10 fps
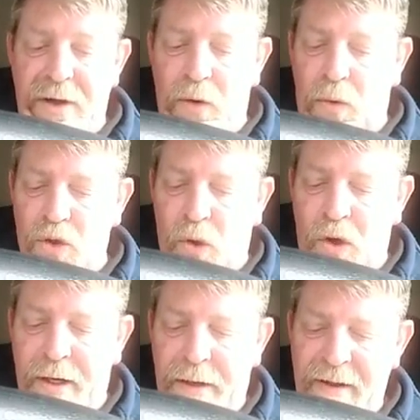Mail goes
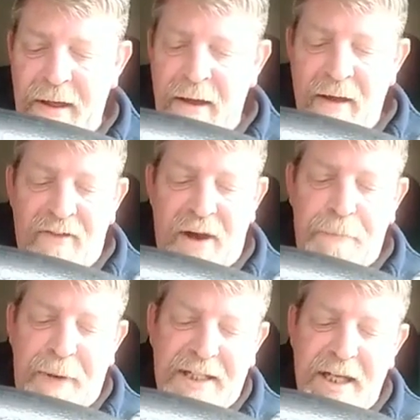on,
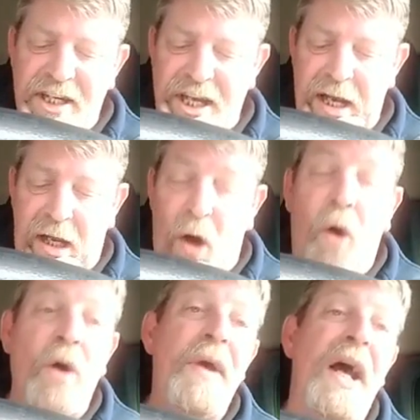for pity's sake, get
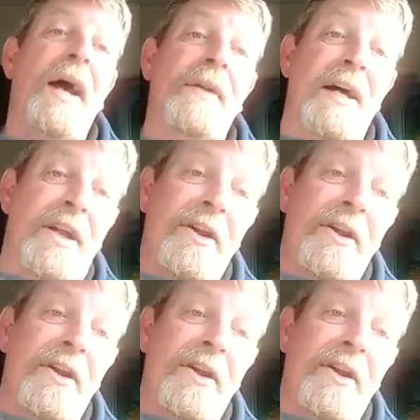on with it, and that's